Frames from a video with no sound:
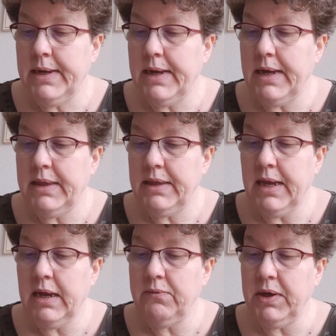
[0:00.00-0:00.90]

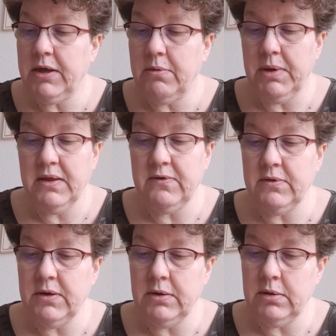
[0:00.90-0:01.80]
then we come into
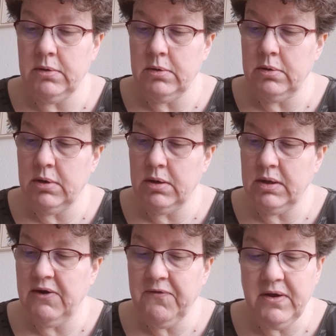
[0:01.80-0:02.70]
a
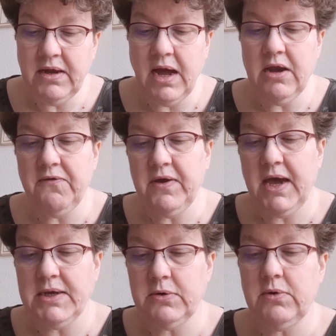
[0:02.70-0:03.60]
different kind of
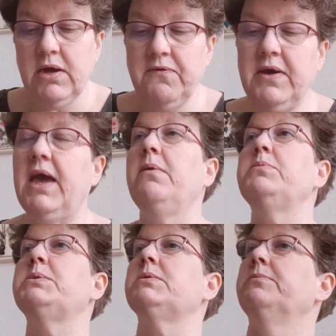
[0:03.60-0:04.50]
category of
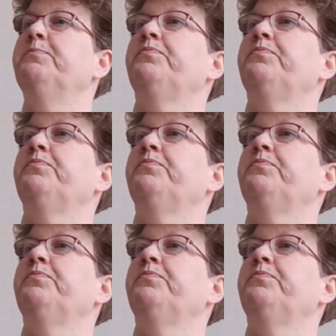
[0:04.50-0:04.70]
games,